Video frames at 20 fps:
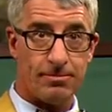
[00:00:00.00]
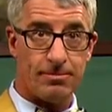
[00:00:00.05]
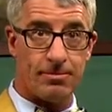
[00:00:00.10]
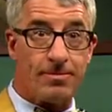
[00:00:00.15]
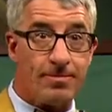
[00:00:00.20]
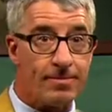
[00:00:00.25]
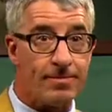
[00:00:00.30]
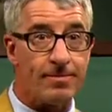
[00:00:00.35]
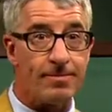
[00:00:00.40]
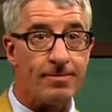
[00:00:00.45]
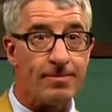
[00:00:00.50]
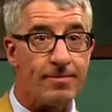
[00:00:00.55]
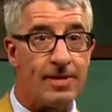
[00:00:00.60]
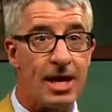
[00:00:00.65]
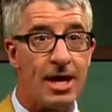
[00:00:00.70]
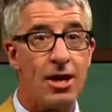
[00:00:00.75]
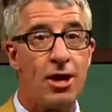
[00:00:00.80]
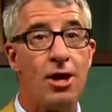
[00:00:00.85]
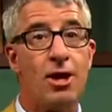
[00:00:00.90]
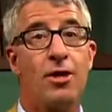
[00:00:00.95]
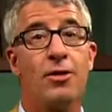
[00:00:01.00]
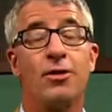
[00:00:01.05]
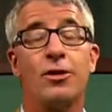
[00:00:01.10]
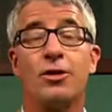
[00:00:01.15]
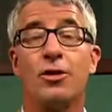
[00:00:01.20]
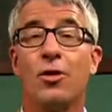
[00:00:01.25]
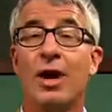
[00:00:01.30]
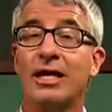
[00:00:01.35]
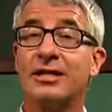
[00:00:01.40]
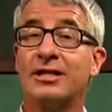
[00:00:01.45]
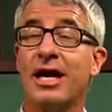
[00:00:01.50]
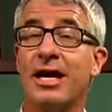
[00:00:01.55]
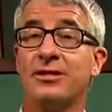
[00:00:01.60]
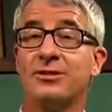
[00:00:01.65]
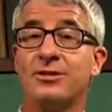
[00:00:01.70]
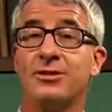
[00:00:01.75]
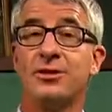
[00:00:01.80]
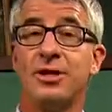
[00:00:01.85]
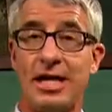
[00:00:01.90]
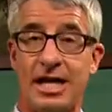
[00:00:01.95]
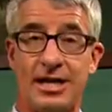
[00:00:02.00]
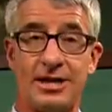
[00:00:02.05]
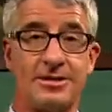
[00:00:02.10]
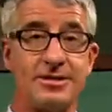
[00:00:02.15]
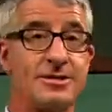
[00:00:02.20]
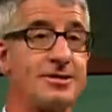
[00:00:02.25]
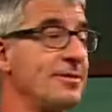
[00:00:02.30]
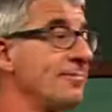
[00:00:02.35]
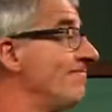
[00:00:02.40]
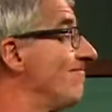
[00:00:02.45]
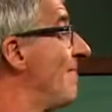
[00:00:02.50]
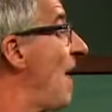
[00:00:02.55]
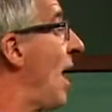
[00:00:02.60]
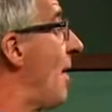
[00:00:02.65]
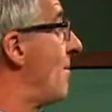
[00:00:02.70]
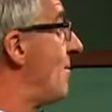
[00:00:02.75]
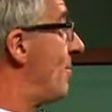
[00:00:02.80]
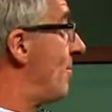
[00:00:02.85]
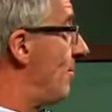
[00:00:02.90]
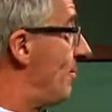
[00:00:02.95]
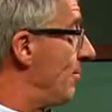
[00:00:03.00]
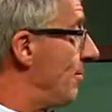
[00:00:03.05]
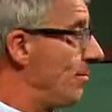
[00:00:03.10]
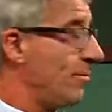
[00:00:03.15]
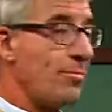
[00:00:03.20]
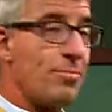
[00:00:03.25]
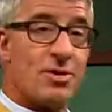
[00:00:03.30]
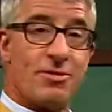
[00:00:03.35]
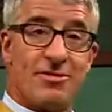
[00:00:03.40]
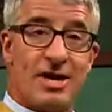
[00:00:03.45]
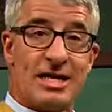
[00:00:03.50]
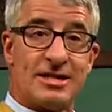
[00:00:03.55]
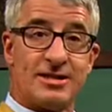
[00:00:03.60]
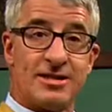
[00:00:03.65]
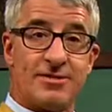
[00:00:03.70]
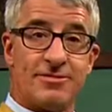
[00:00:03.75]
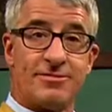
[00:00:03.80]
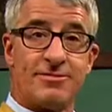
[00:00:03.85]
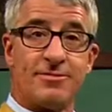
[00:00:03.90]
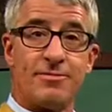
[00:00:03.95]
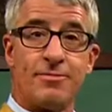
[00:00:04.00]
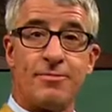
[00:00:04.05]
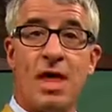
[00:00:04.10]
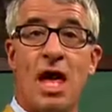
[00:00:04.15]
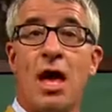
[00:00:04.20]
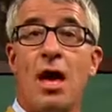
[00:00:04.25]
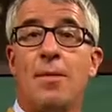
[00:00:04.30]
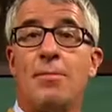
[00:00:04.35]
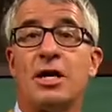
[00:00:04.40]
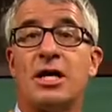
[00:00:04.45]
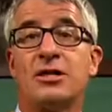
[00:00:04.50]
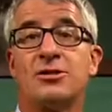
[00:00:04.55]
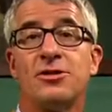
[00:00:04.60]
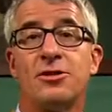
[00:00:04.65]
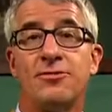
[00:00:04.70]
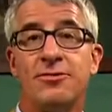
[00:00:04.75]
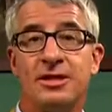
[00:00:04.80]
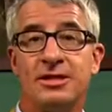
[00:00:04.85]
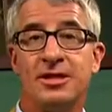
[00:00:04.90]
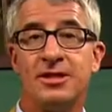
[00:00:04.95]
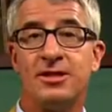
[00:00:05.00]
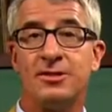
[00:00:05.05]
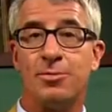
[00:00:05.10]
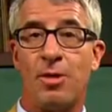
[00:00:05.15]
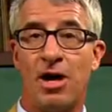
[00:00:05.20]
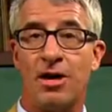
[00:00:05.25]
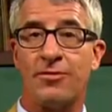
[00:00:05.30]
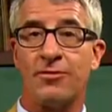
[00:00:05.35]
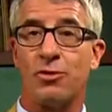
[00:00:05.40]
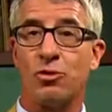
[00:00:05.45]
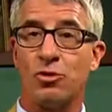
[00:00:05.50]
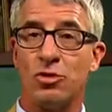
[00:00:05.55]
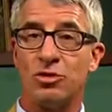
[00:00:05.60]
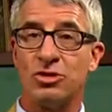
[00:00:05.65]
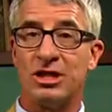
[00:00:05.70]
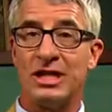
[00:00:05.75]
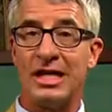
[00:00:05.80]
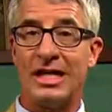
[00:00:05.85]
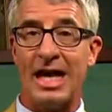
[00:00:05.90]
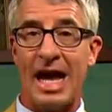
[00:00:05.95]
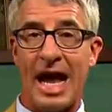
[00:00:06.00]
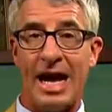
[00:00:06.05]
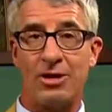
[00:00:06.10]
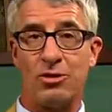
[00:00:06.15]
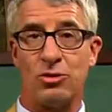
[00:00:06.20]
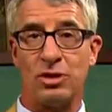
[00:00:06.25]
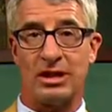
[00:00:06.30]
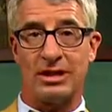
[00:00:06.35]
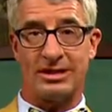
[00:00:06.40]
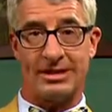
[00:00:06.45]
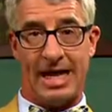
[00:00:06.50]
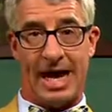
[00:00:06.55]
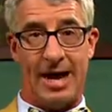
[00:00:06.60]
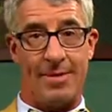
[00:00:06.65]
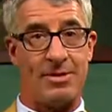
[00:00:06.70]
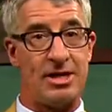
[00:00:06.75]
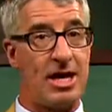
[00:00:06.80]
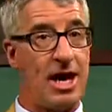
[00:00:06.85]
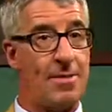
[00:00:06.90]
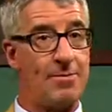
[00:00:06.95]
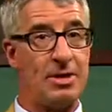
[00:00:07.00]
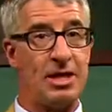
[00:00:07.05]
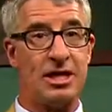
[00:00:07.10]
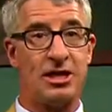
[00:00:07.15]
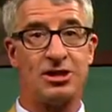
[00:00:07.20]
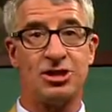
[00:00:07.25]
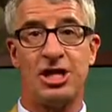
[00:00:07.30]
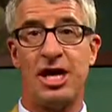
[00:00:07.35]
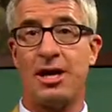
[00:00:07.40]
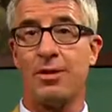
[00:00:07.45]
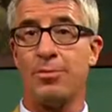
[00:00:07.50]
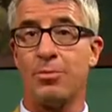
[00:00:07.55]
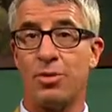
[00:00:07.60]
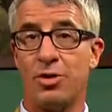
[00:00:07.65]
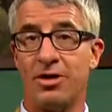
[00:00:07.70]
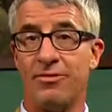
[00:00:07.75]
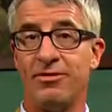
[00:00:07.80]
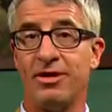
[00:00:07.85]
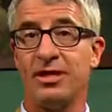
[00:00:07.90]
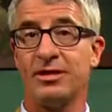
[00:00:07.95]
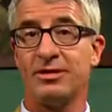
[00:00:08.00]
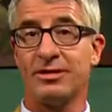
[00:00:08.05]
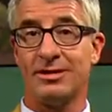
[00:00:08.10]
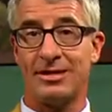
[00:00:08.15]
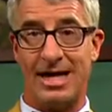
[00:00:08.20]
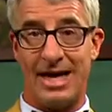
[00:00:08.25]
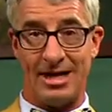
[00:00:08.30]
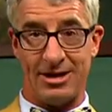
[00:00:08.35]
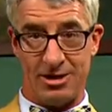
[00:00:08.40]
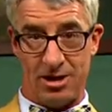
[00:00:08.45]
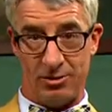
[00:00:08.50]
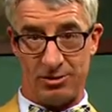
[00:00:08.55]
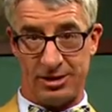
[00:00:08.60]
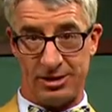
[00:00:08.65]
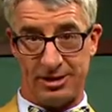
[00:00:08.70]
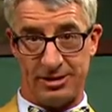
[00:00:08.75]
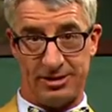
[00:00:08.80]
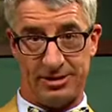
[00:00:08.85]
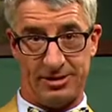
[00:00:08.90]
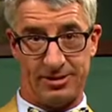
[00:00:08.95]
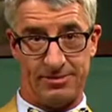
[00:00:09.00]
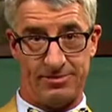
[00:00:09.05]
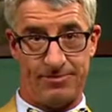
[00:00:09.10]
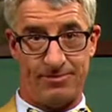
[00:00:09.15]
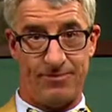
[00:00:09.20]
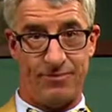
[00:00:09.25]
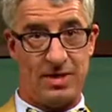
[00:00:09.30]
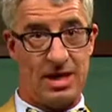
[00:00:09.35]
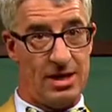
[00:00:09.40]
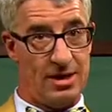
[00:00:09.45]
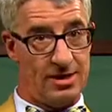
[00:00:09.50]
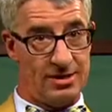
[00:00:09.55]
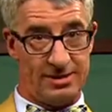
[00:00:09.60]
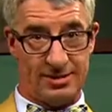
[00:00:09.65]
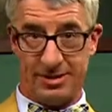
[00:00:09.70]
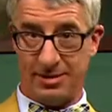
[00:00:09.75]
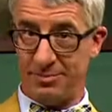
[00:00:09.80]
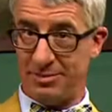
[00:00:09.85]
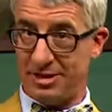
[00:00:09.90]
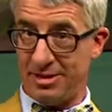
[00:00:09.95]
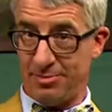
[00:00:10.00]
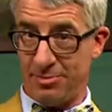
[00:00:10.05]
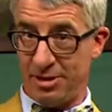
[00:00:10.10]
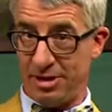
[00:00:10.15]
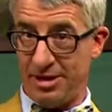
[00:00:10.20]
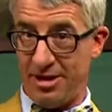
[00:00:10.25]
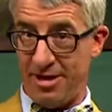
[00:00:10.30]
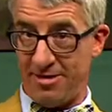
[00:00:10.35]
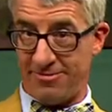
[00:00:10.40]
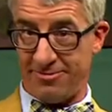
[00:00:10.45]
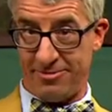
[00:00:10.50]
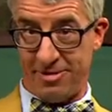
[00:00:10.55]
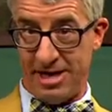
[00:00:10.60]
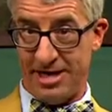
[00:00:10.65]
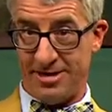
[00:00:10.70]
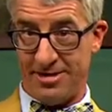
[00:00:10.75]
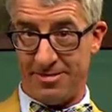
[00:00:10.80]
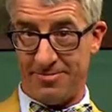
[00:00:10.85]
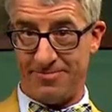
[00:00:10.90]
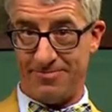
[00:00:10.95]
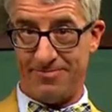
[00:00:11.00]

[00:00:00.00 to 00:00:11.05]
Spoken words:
The correct answer is preventive, because her visit is part of a routine annual exam and not because she had a previous diagnosis. Seems simple enough, right?